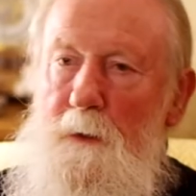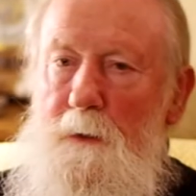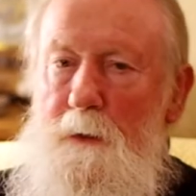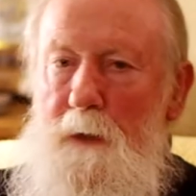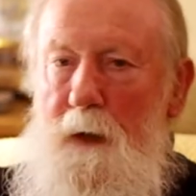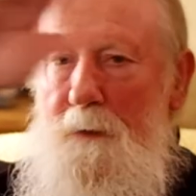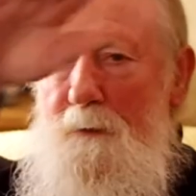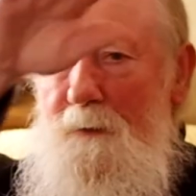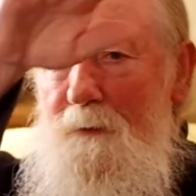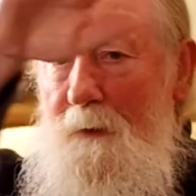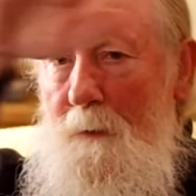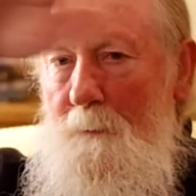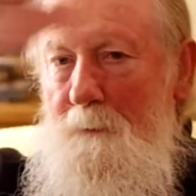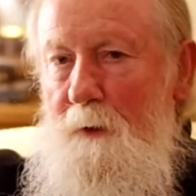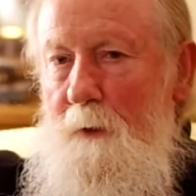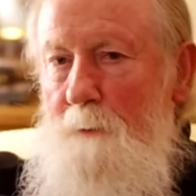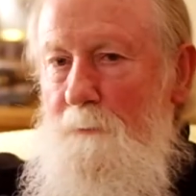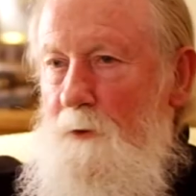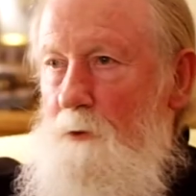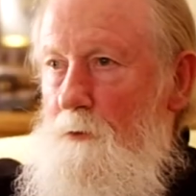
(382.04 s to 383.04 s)
and
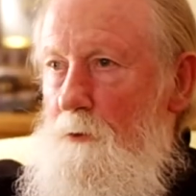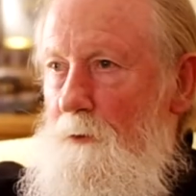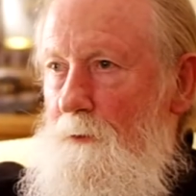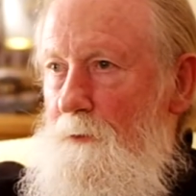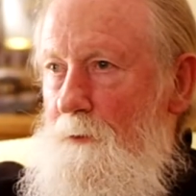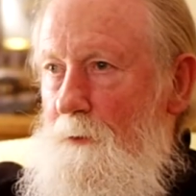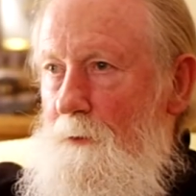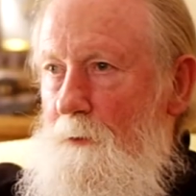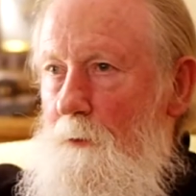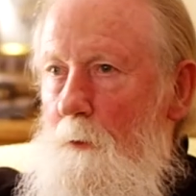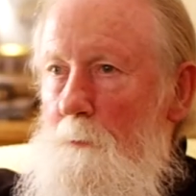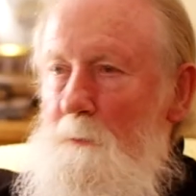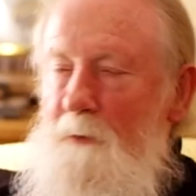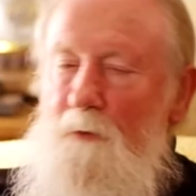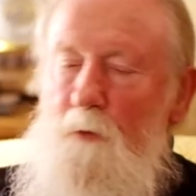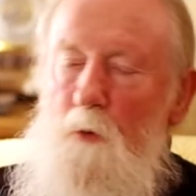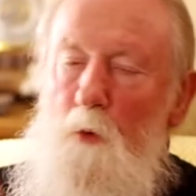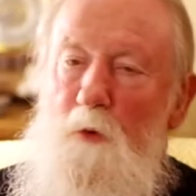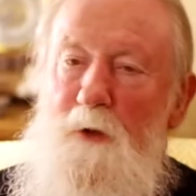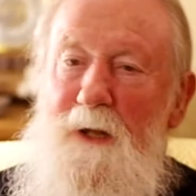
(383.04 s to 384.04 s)
sometimes across the top.
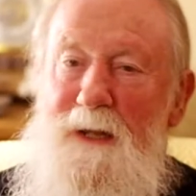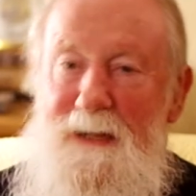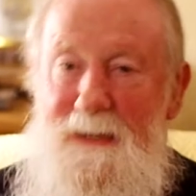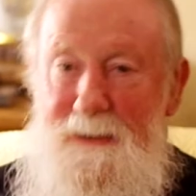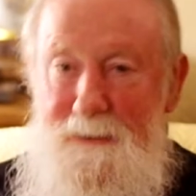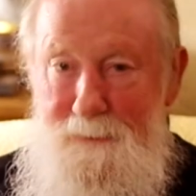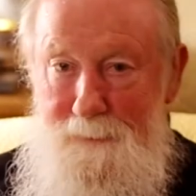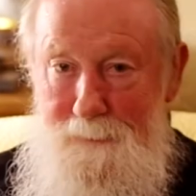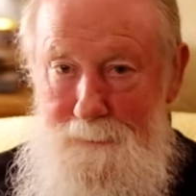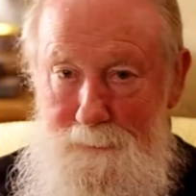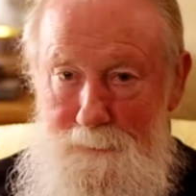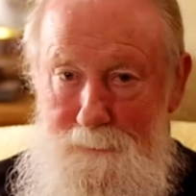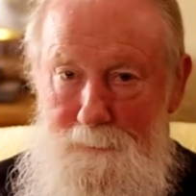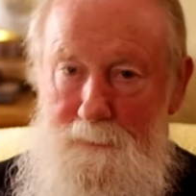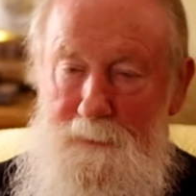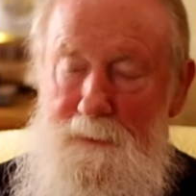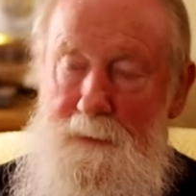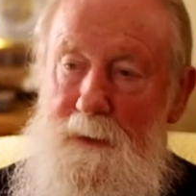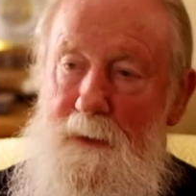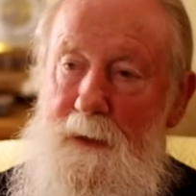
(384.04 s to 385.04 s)
It's called a lintel.
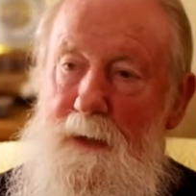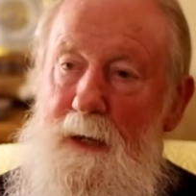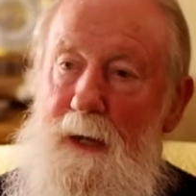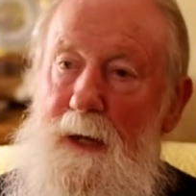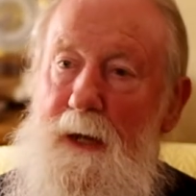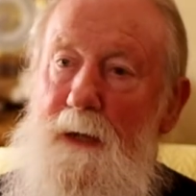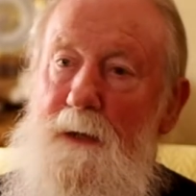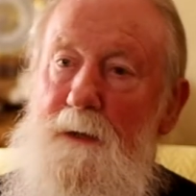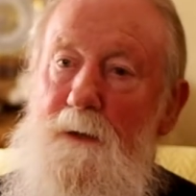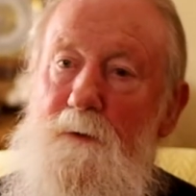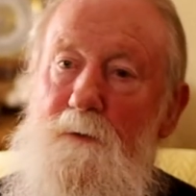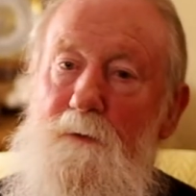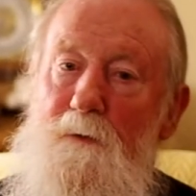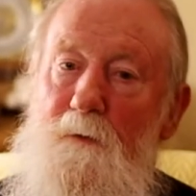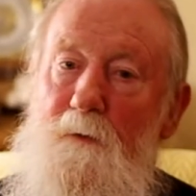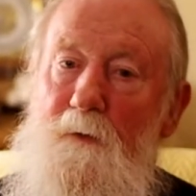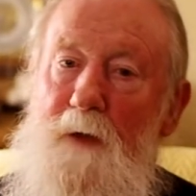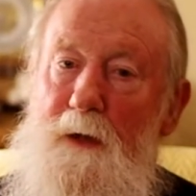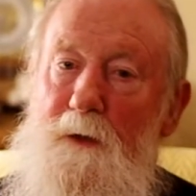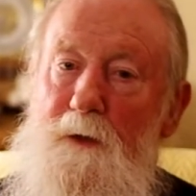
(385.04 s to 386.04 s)
And
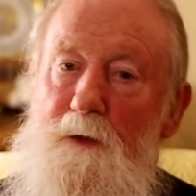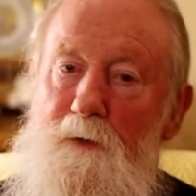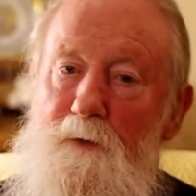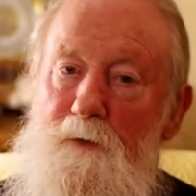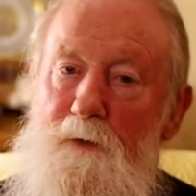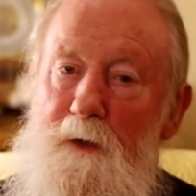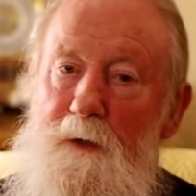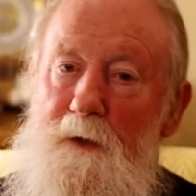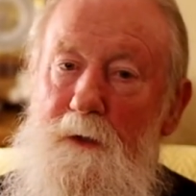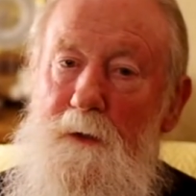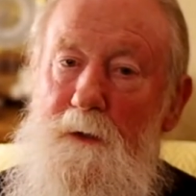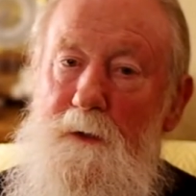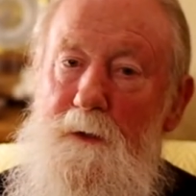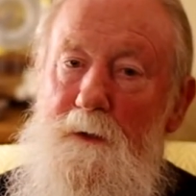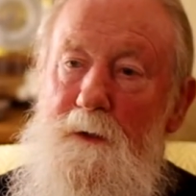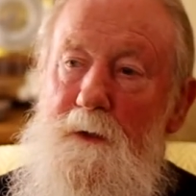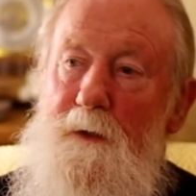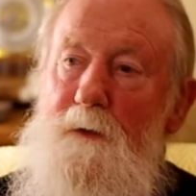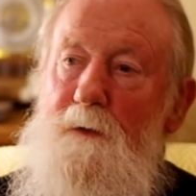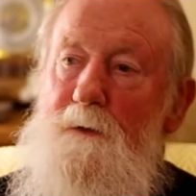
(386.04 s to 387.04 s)
that is
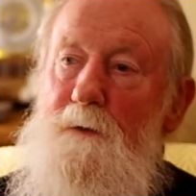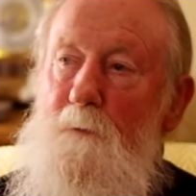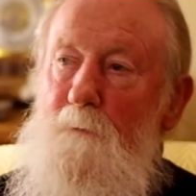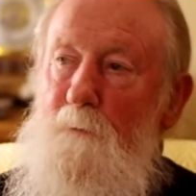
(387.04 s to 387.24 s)
the